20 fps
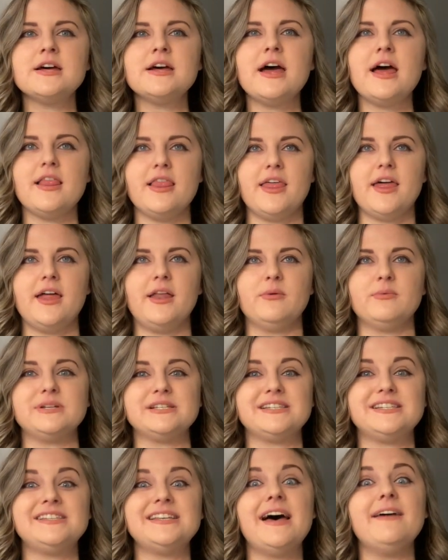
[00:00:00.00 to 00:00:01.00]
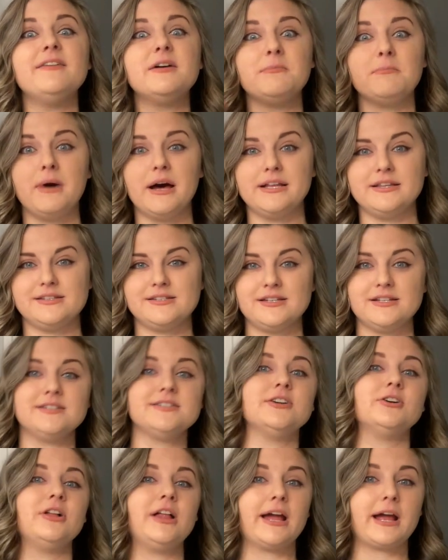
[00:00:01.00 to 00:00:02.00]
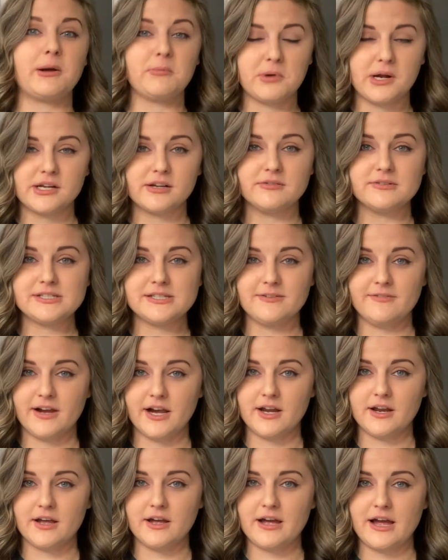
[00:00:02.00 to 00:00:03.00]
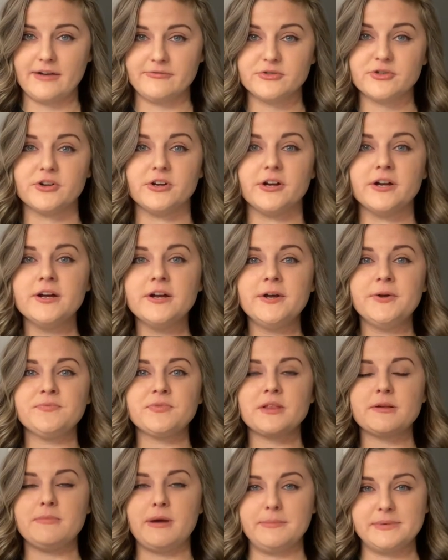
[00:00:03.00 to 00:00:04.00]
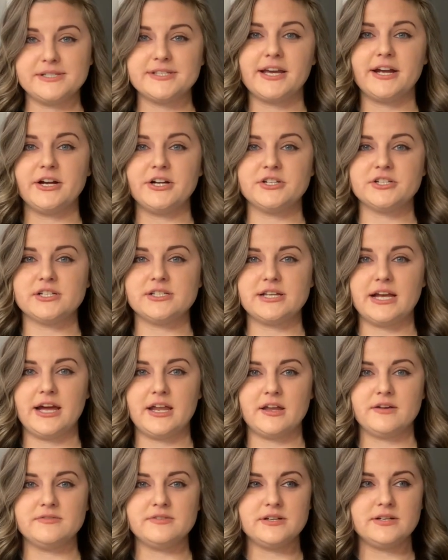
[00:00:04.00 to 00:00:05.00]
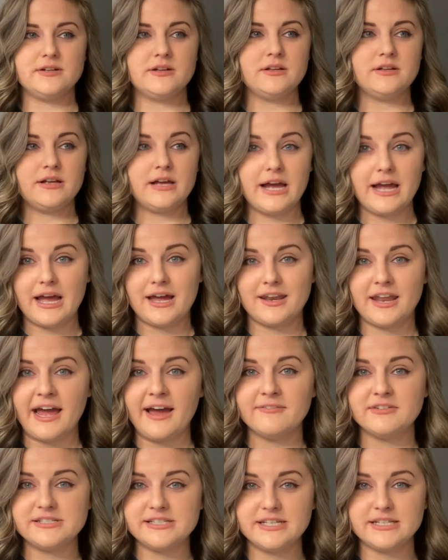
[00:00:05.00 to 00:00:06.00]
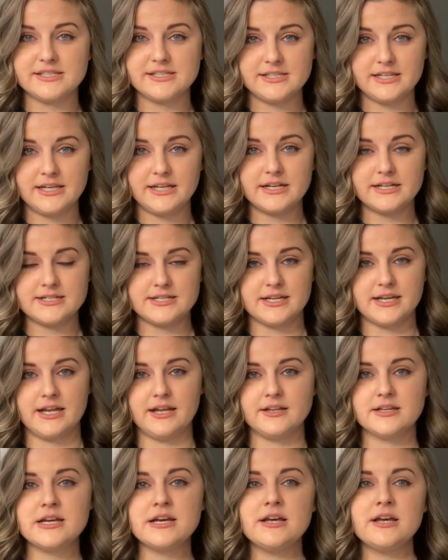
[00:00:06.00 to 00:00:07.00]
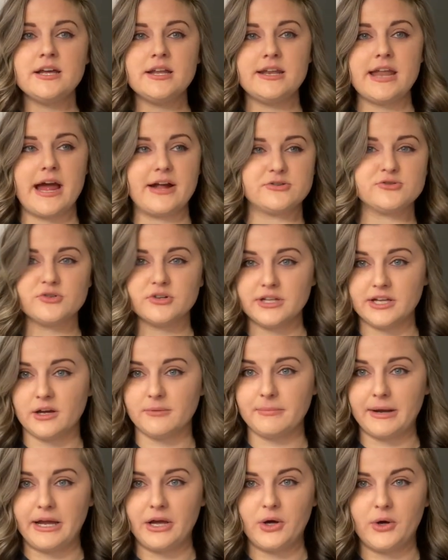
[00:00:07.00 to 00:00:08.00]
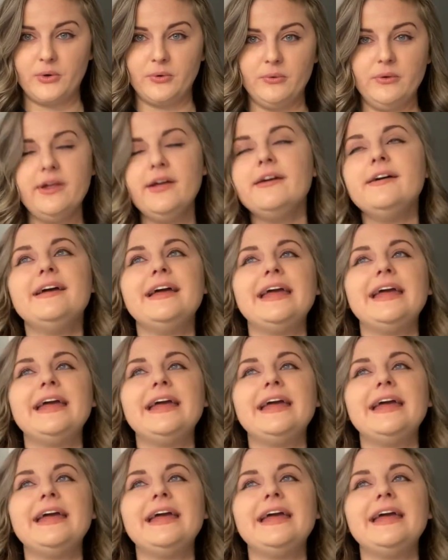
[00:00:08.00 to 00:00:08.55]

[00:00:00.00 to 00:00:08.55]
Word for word: And then it was seven months until I got pregnant with Savannah after my miscarriage because I had a, I had to have a D&C. I did it naturally on my own.